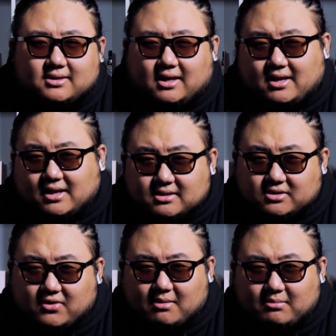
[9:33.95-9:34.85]
to like
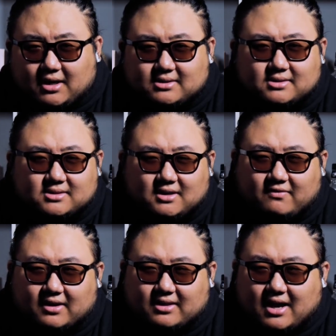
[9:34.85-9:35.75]
Instagram likes and stuff
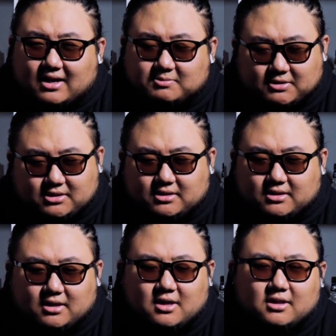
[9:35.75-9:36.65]
like that, especially in
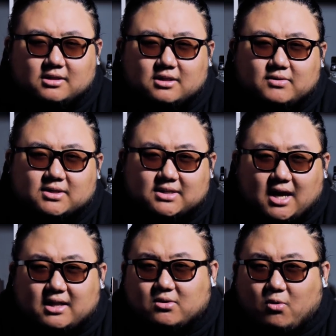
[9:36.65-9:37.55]
the lyrics
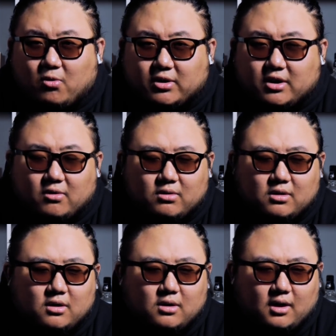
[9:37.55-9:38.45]
and the choreo.
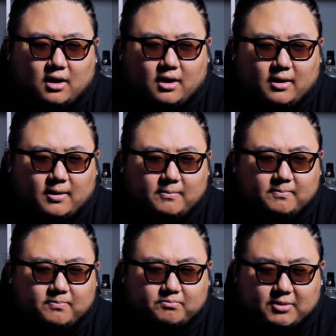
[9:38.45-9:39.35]

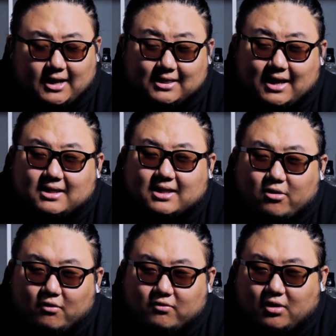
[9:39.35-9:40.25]
But I like that
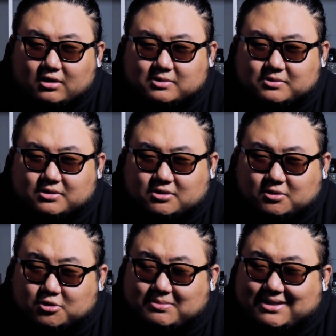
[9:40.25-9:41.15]
overall this was a
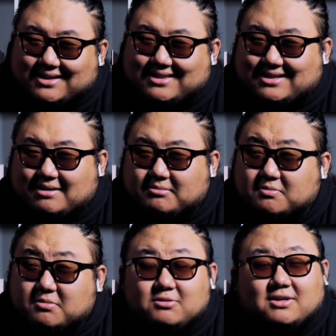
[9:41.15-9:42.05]
social media themed
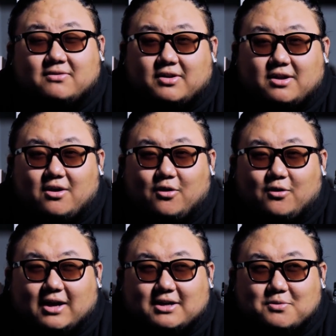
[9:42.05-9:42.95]
music
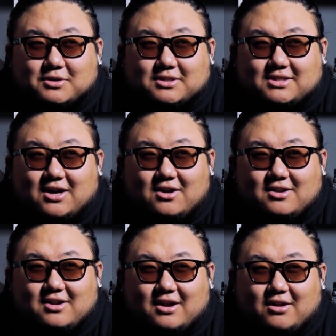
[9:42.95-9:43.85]
video, and it was
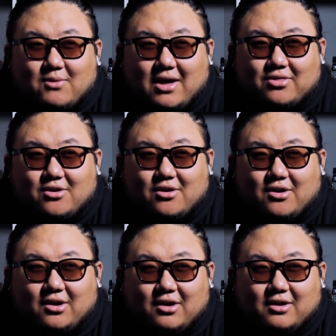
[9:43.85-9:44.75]
done in a rather